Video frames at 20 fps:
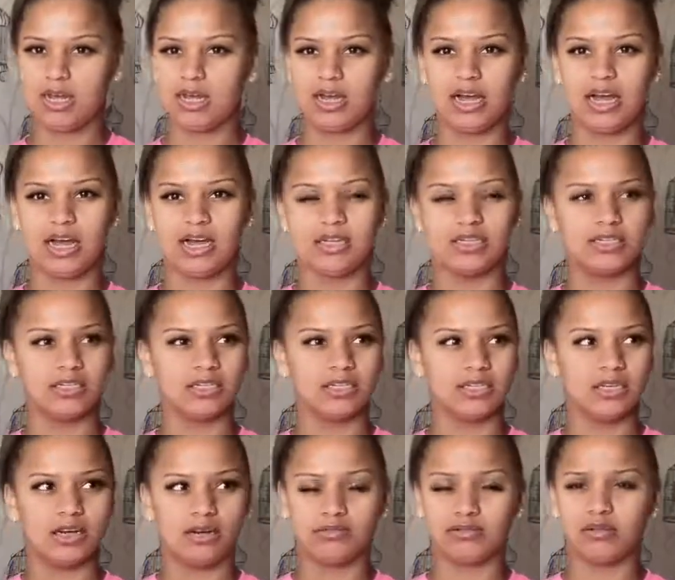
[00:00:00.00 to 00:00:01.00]
And
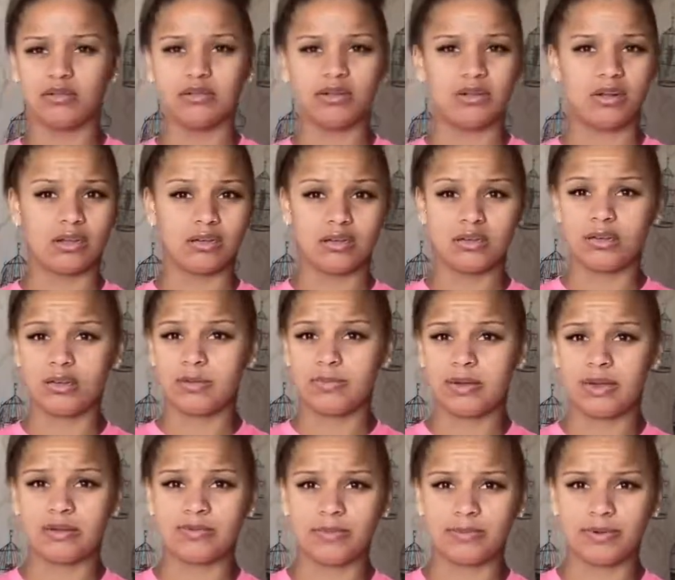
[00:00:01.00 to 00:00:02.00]
I don't know
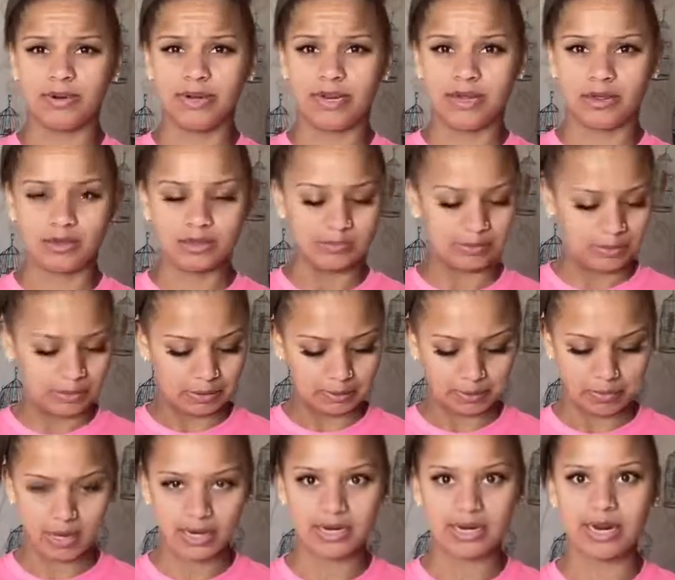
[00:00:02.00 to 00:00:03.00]
about everybody else, but
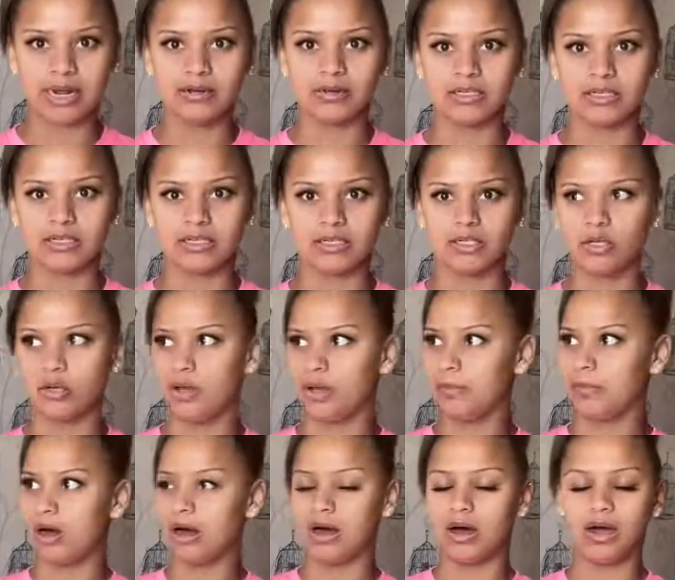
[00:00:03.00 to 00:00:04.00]
my nails need doing,
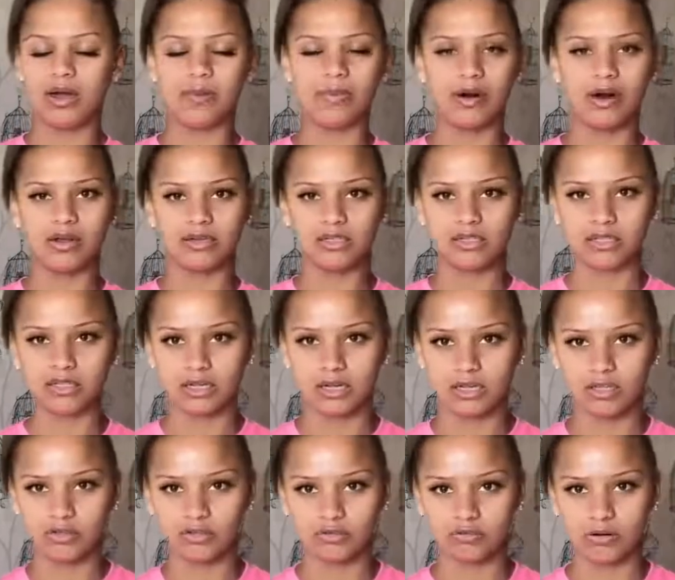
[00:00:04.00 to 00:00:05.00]
my eyebrows are
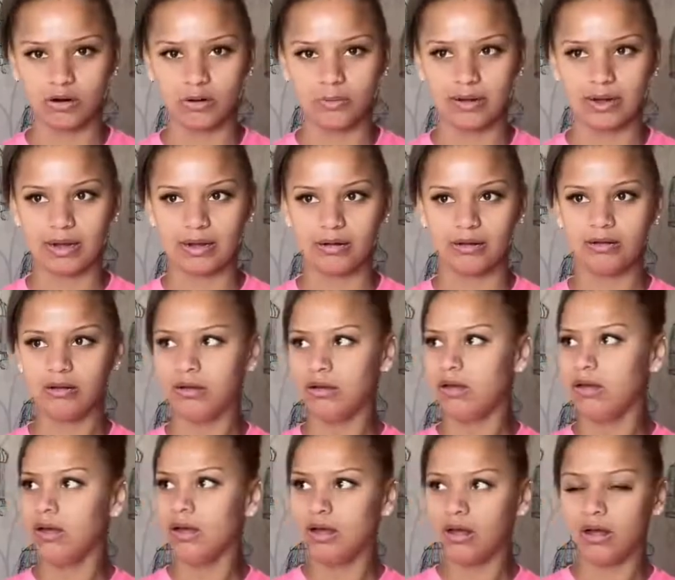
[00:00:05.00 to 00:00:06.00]
starting to grow out.
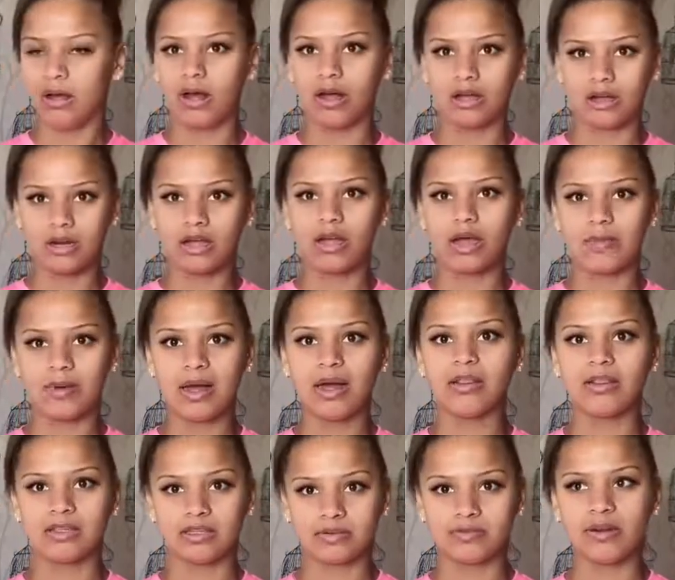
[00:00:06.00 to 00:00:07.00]
I'm gonna come out
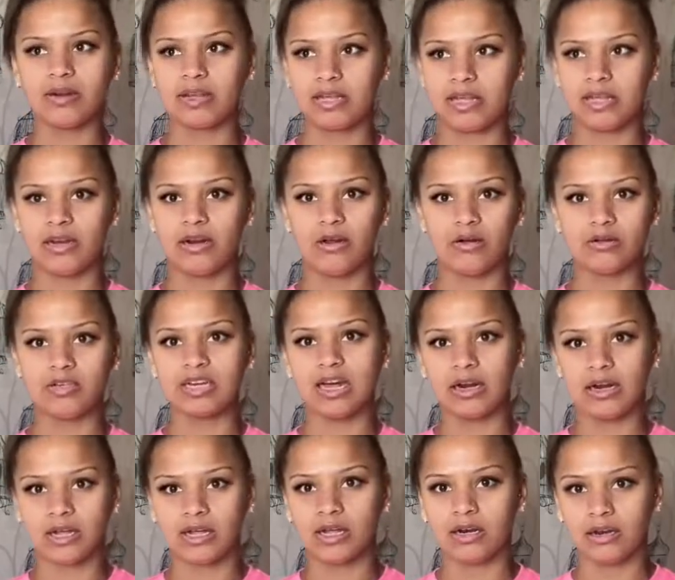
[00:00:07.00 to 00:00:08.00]
of this fucking
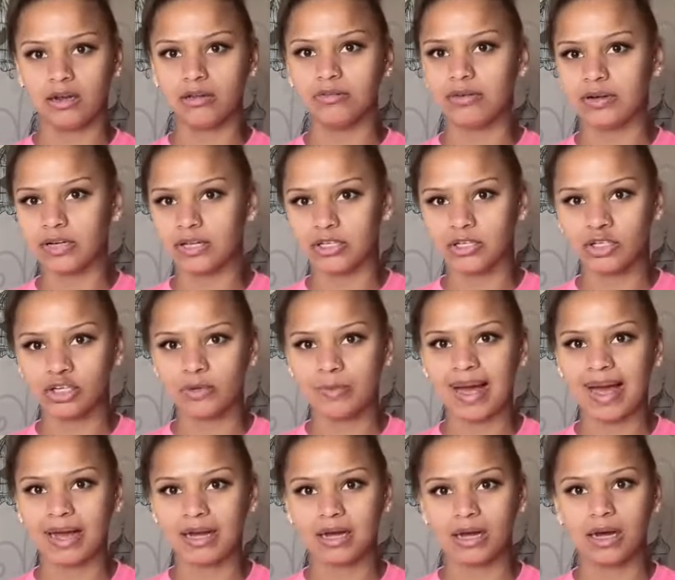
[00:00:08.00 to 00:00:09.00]
lockdown looking like fucking
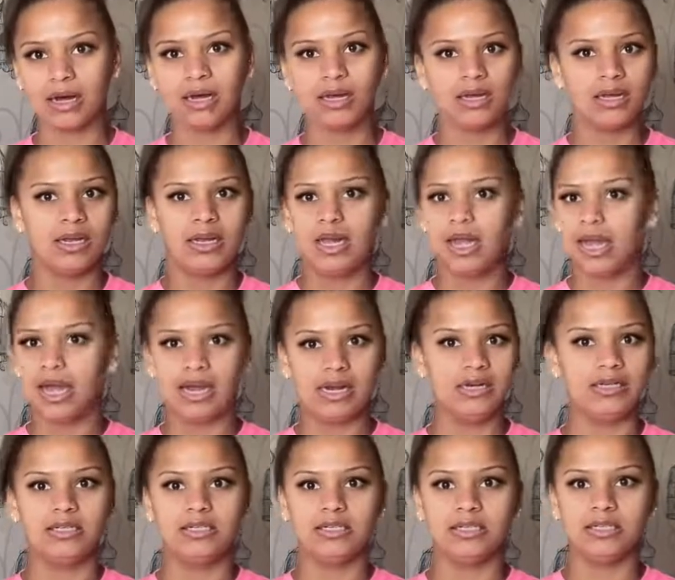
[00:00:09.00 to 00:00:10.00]
Chewbacca,
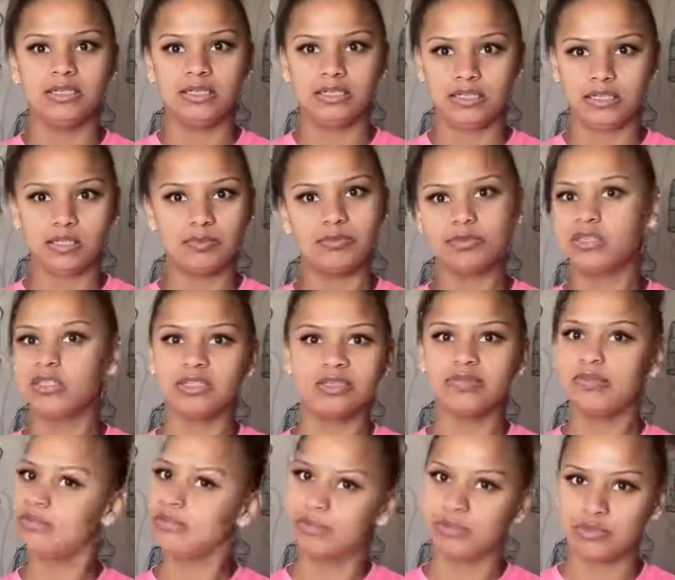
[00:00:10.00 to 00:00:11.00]
and this is because
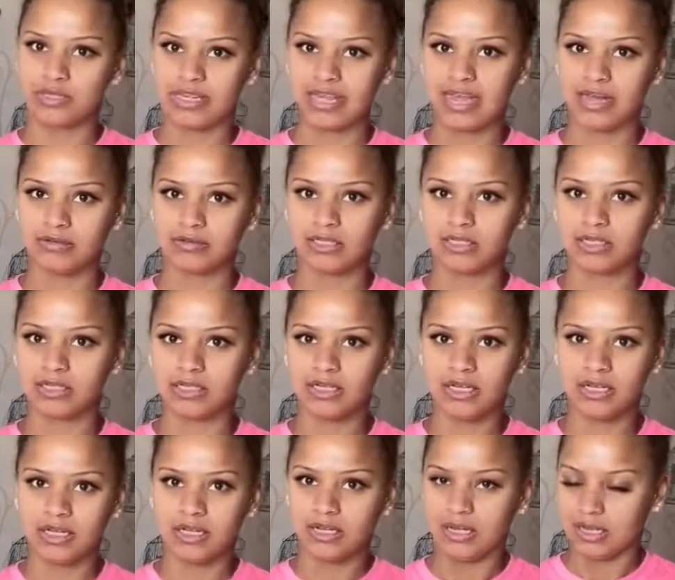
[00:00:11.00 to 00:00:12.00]
of everybody else,
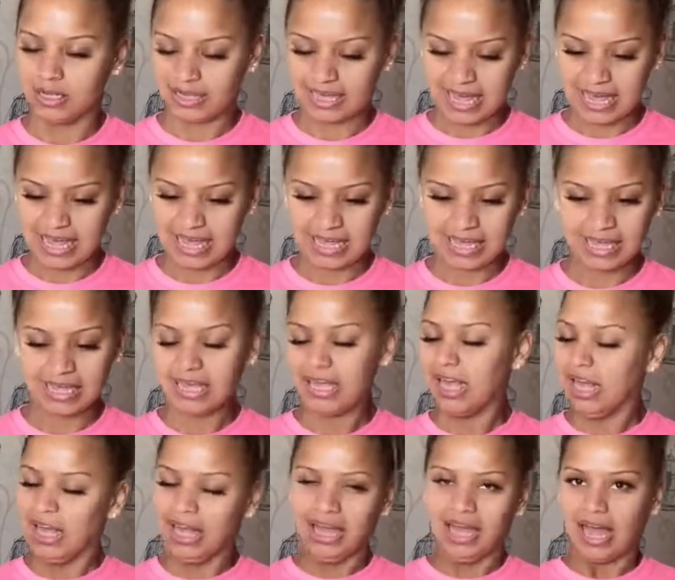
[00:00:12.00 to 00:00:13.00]
okay?
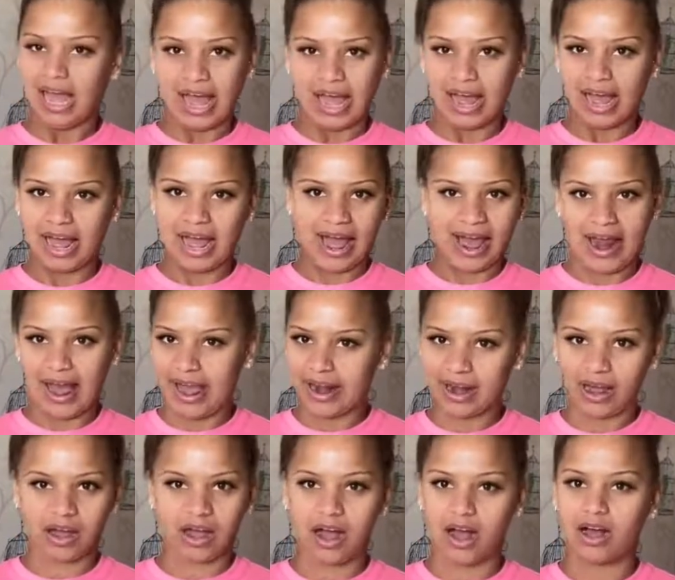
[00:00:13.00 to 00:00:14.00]
And
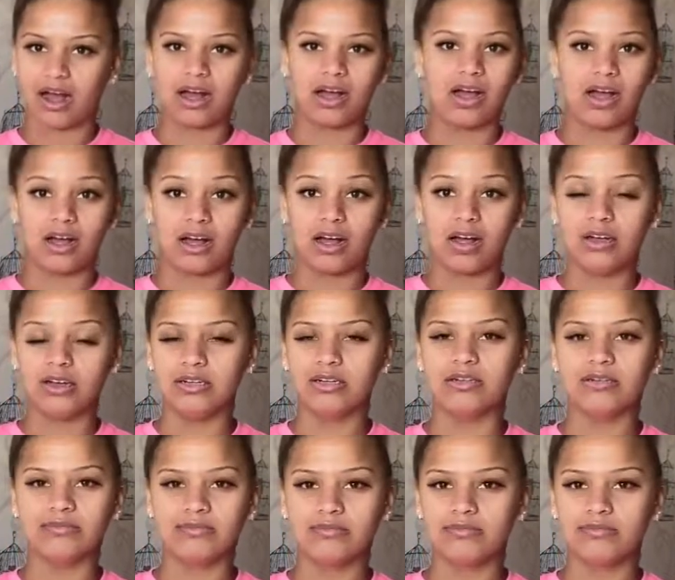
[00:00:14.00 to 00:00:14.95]
I can't,